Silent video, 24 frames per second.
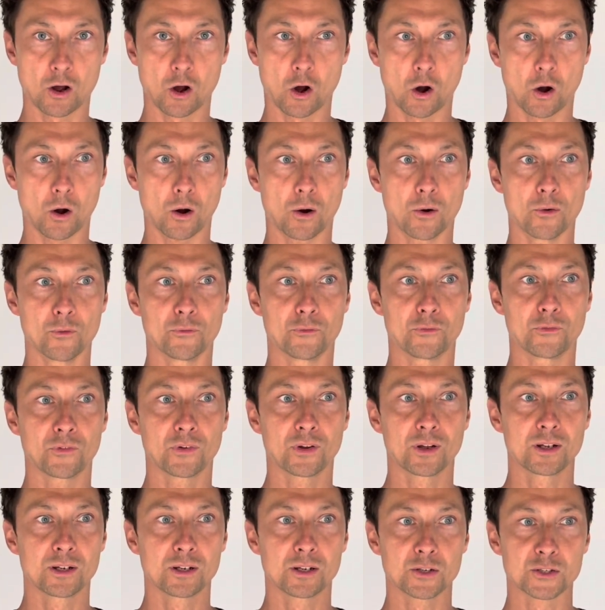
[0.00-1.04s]
of
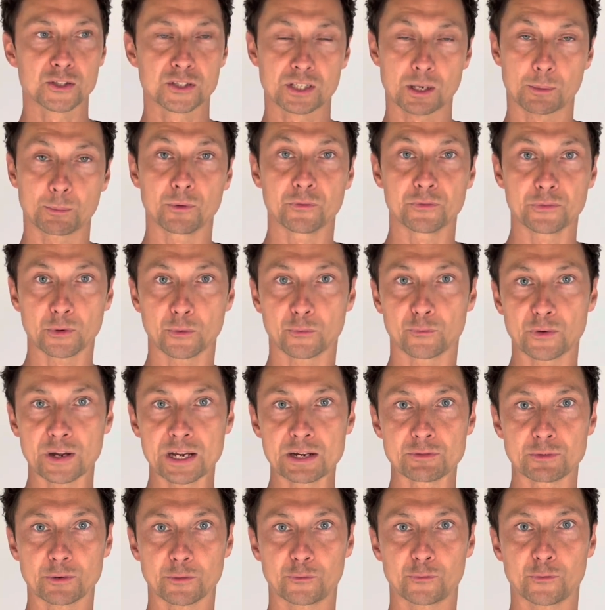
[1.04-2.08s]
some of your
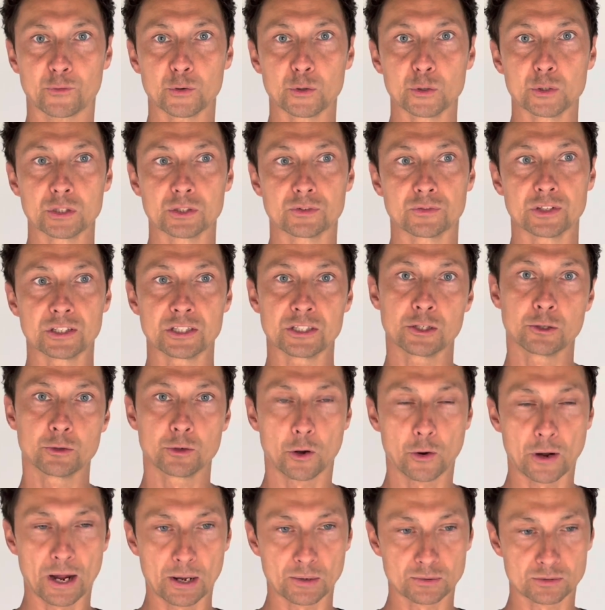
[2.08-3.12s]
favorite foods that you know
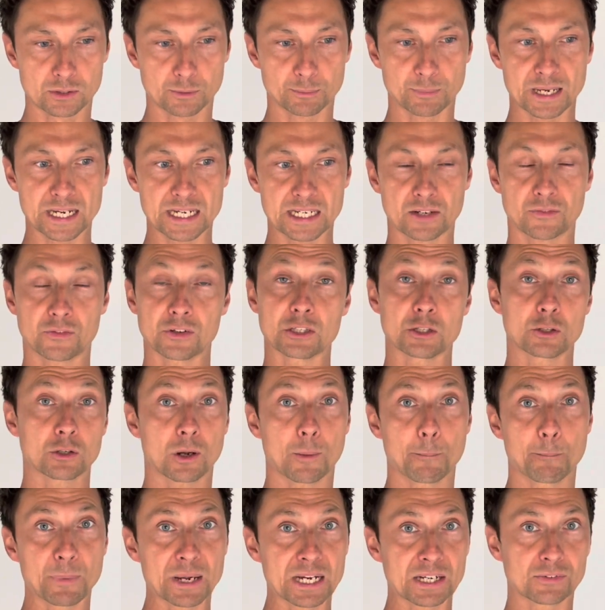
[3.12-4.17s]
how to make, that you can
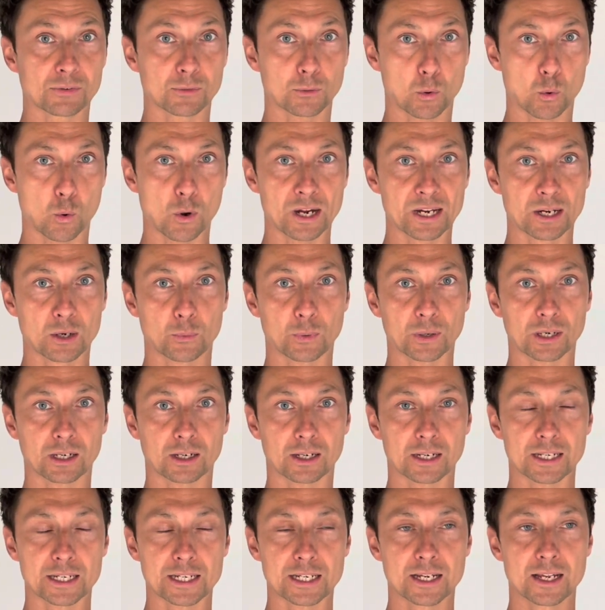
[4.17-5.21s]
make them quite
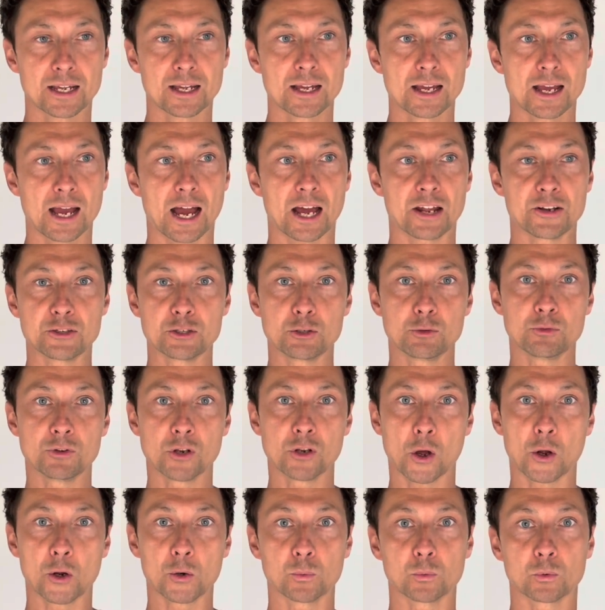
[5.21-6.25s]
quickly and you
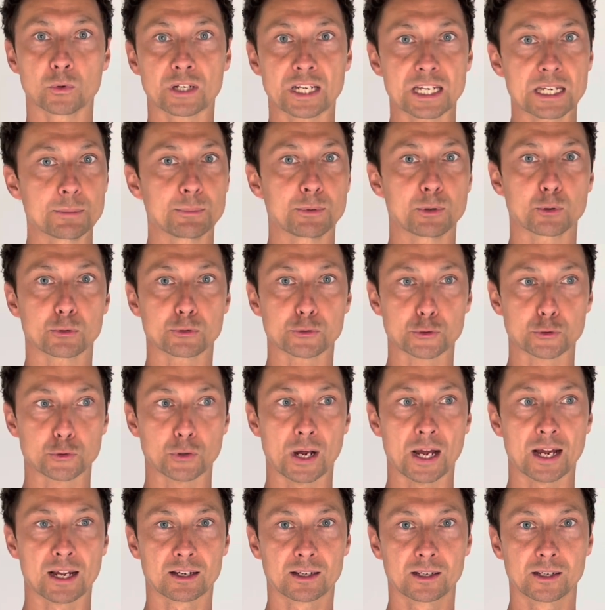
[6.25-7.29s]
know will keep you on
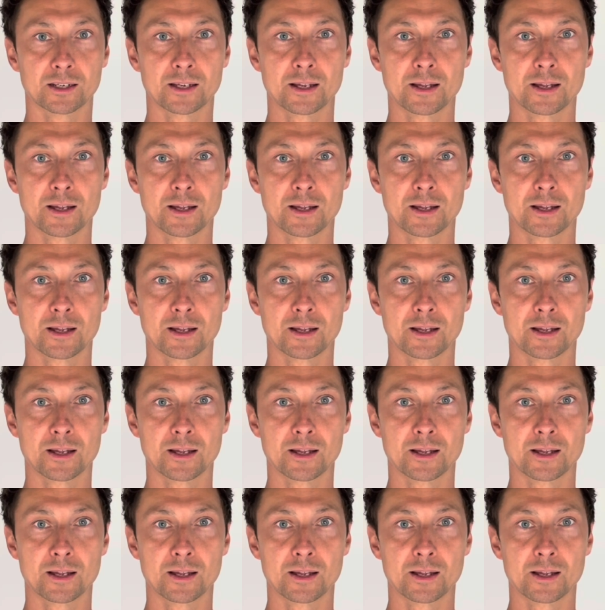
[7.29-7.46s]
track,